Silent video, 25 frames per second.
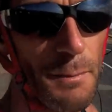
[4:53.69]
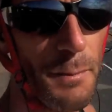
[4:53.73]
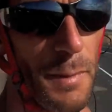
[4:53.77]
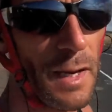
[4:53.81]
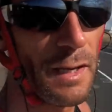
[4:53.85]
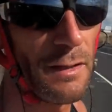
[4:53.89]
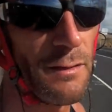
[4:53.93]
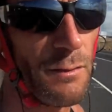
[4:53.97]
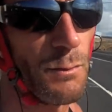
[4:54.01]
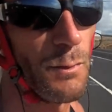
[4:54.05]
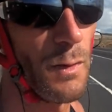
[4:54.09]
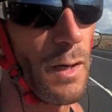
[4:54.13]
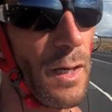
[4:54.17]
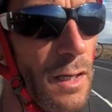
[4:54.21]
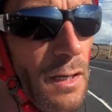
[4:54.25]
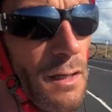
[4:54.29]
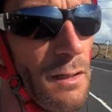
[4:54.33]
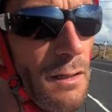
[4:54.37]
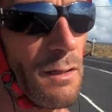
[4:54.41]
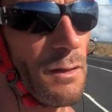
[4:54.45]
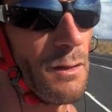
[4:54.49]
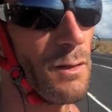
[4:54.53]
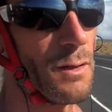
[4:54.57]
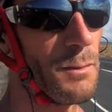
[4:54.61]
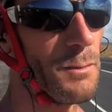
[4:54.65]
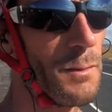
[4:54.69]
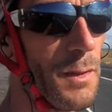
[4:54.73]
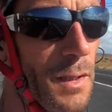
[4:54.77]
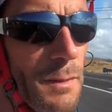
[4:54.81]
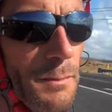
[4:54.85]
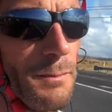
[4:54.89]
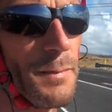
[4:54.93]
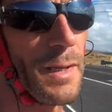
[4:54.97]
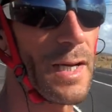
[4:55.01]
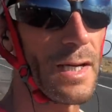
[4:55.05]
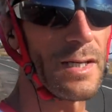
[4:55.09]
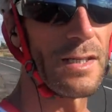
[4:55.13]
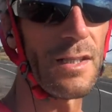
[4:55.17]
back to Waikoloa and meet
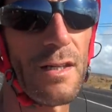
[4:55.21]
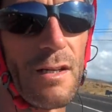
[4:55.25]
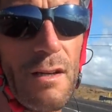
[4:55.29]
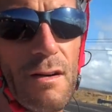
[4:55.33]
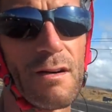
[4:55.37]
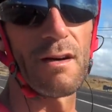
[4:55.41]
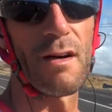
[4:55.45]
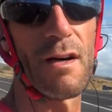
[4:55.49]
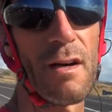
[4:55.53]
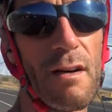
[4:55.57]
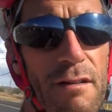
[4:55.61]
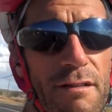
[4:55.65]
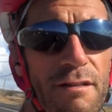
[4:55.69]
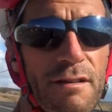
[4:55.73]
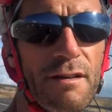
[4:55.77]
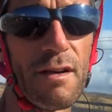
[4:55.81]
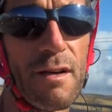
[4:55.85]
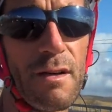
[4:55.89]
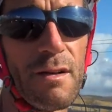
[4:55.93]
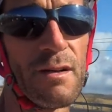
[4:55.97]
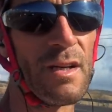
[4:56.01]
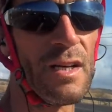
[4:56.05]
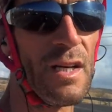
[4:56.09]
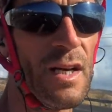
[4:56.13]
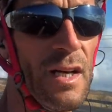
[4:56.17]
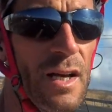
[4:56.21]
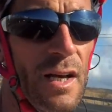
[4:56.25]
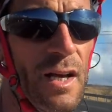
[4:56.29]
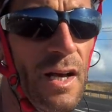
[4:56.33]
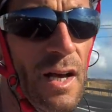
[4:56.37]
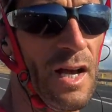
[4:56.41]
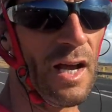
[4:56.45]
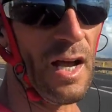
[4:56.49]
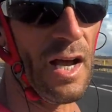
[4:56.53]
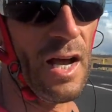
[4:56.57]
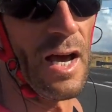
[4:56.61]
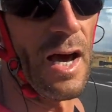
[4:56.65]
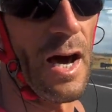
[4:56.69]
him back at the car. So
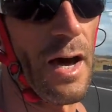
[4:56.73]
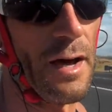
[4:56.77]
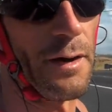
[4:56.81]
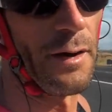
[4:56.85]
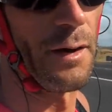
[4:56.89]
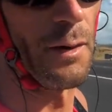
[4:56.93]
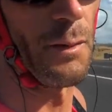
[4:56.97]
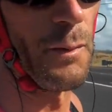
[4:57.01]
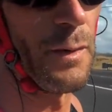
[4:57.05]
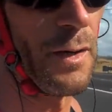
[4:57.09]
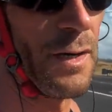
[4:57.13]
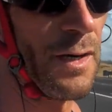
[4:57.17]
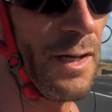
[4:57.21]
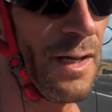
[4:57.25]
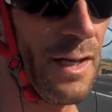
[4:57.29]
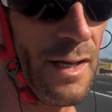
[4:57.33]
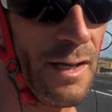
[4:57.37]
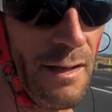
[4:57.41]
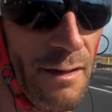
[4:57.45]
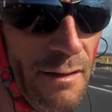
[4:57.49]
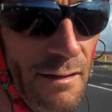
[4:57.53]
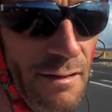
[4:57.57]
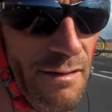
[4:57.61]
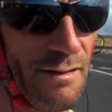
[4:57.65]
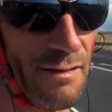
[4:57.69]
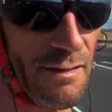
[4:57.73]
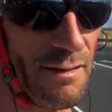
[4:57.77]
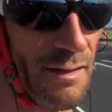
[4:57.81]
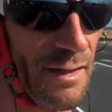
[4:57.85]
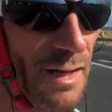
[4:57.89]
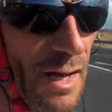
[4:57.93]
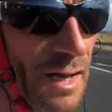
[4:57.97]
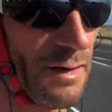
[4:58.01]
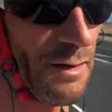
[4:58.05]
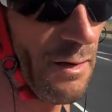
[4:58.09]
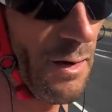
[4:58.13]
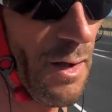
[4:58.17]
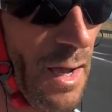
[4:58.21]
I don't know where he is.
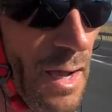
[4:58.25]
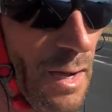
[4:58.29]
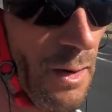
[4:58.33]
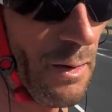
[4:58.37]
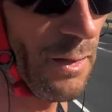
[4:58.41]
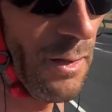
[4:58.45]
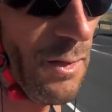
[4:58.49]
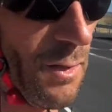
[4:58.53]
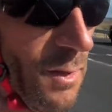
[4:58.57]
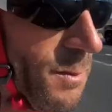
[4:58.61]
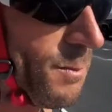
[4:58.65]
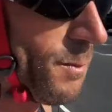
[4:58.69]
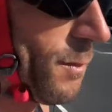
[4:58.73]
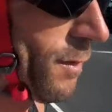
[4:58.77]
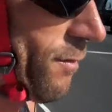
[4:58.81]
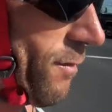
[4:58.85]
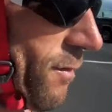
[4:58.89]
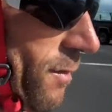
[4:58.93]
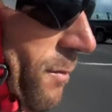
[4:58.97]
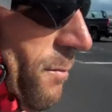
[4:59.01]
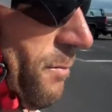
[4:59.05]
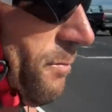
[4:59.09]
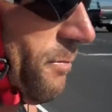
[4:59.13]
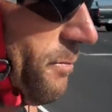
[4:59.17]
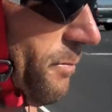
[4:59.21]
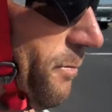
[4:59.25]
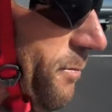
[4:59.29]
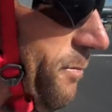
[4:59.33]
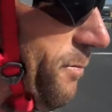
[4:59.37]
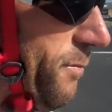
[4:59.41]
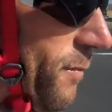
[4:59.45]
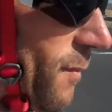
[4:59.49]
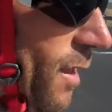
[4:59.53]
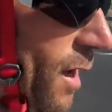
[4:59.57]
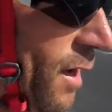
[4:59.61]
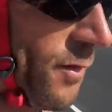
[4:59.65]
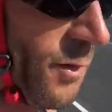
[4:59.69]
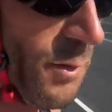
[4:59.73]
I don't know how I could have missed him
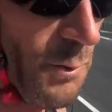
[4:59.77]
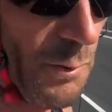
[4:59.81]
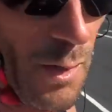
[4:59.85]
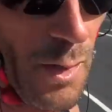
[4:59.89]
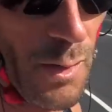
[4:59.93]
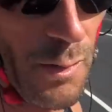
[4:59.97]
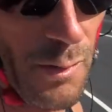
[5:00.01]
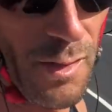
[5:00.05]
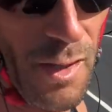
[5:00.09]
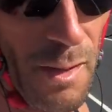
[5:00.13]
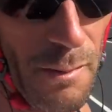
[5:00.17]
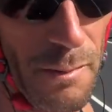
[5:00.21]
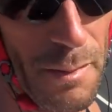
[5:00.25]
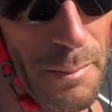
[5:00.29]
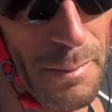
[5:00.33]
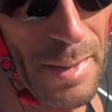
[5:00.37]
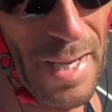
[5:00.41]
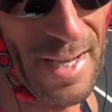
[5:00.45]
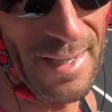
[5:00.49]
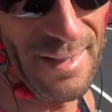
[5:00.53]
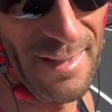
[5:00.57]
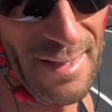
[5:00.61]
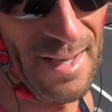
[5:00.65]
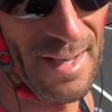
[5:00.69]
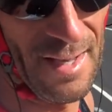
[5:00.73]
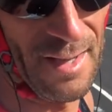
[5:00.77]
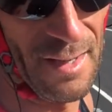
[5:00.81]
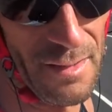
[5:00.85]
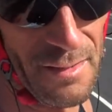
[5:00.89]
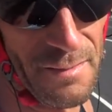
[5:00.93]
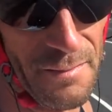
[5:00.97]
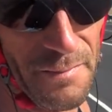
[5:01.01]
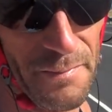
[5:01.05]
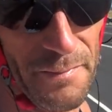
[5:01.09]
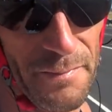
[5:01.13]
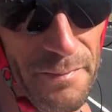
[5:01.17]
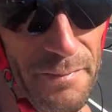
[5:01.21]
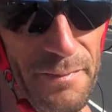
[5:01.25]
on the road coming back down.
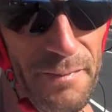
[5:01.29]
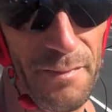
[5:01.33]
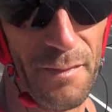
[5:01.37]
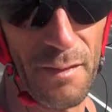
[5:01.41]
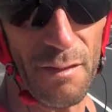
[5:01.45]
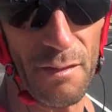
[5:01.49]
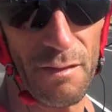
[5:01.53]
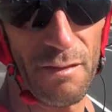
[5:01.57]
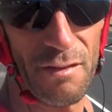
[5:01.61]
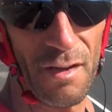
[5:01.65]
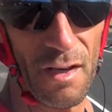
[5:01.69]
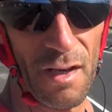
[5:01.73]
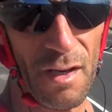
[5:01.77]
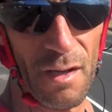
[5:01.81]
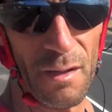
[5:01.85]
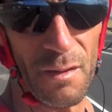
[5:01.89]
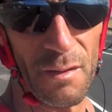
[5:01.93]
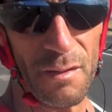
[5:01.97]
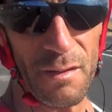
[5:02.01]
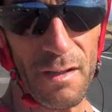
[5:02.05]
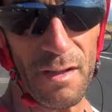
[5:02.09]
So,